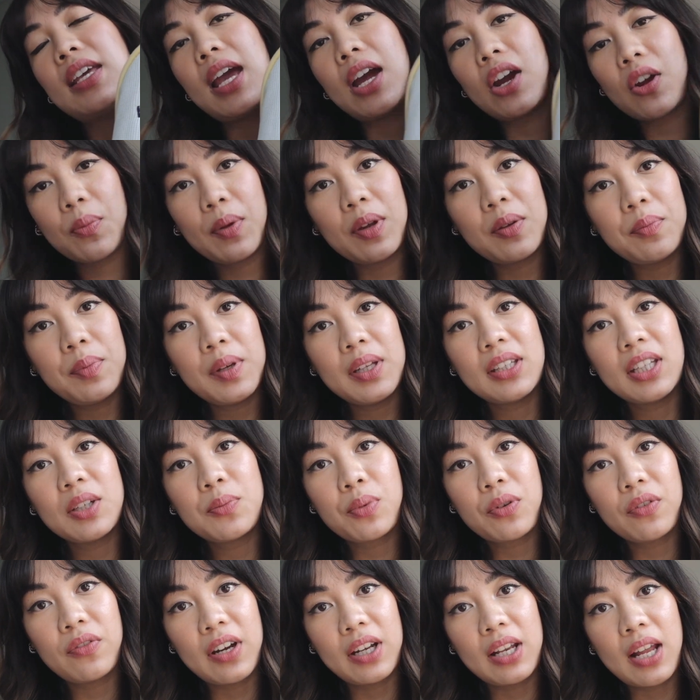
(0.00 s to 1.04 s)
Airbnb did
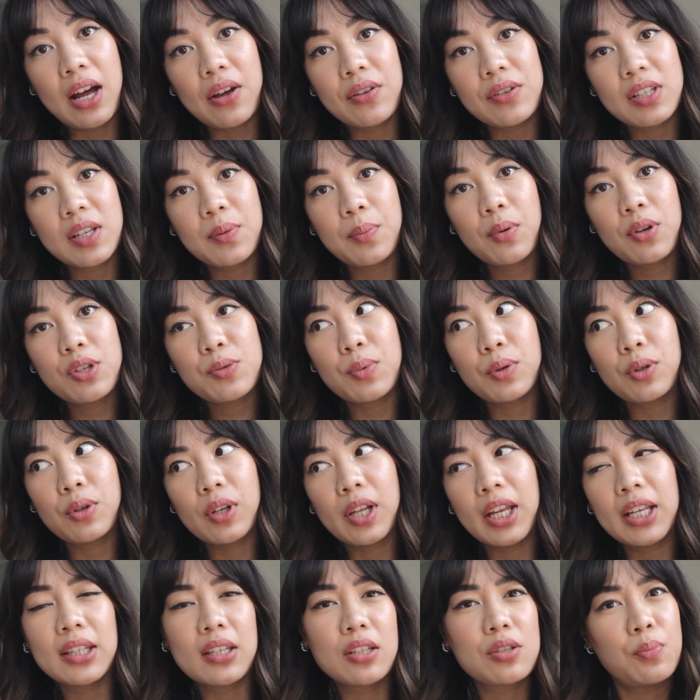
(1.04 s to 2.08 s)
provide house slippers, but they're
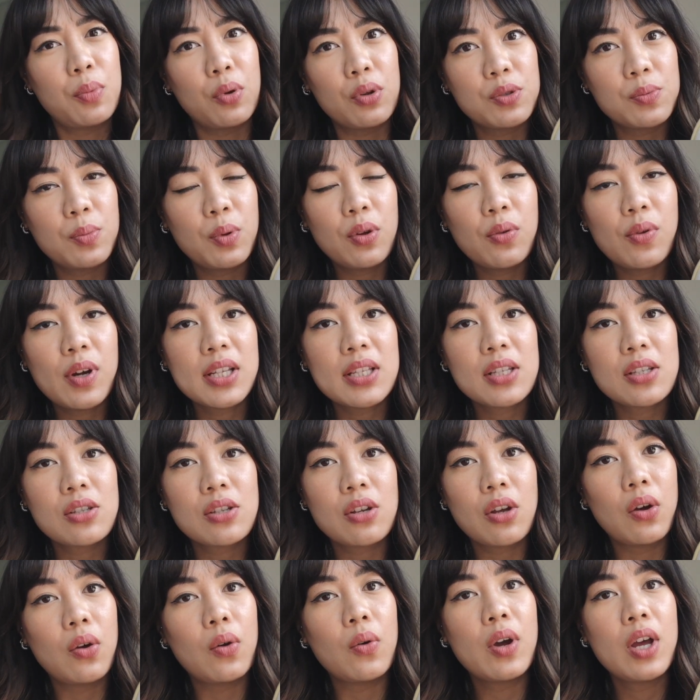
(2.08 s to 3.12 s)
like disposable ones.
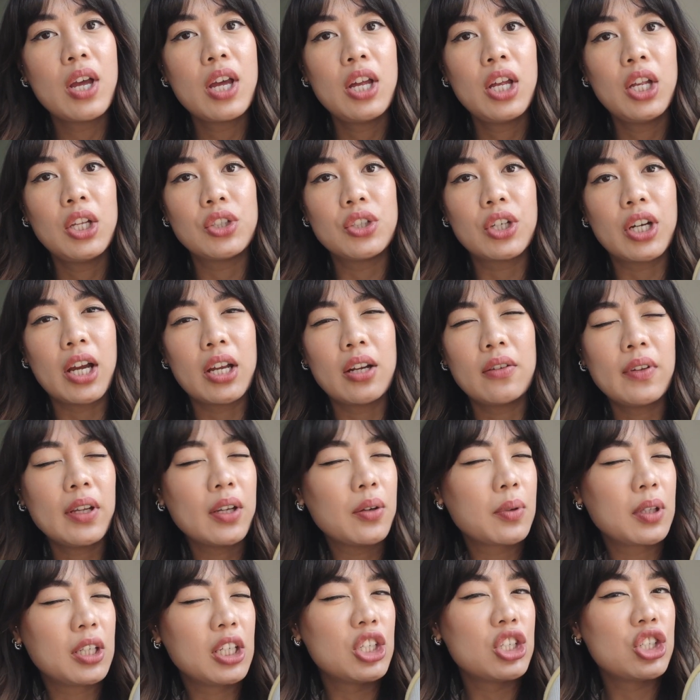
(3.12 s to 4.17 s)
So they're kind of like
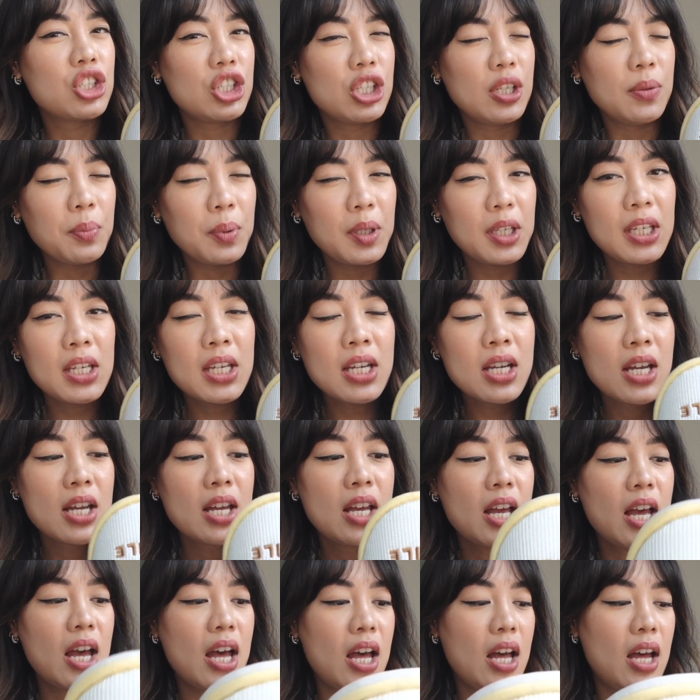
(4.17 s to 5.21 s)
really cheapy.
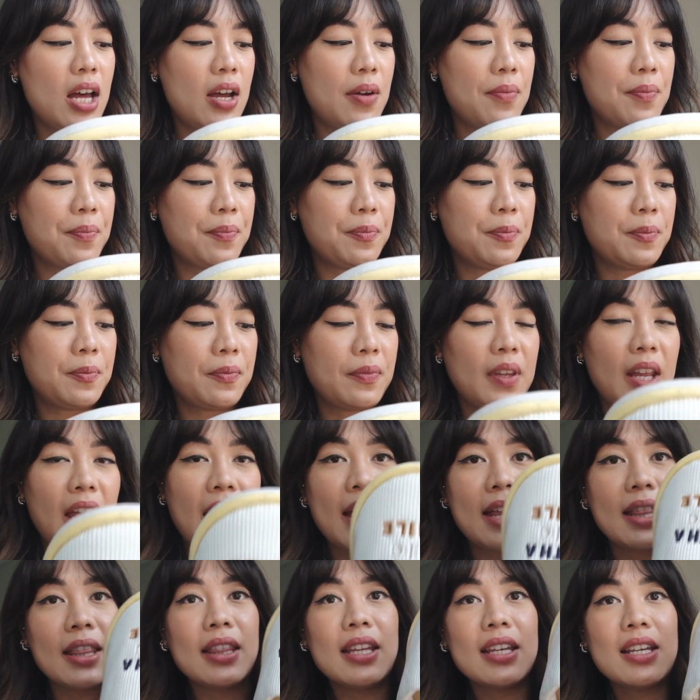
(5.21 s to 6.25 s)

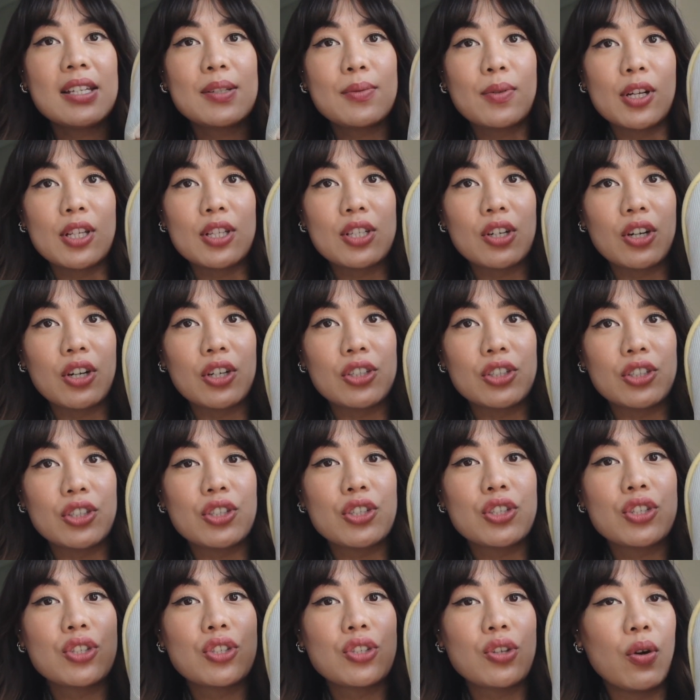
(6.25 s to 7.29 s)
And these ones are
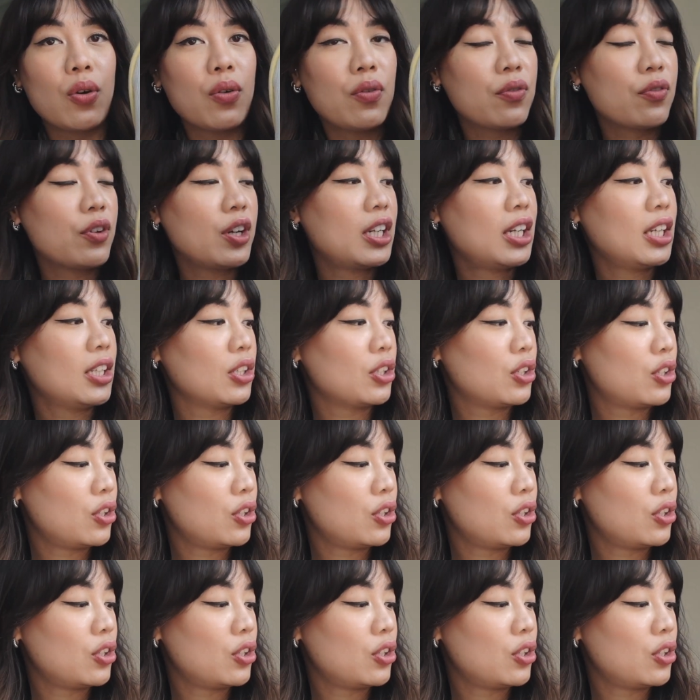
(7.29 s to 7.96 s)
just so freaking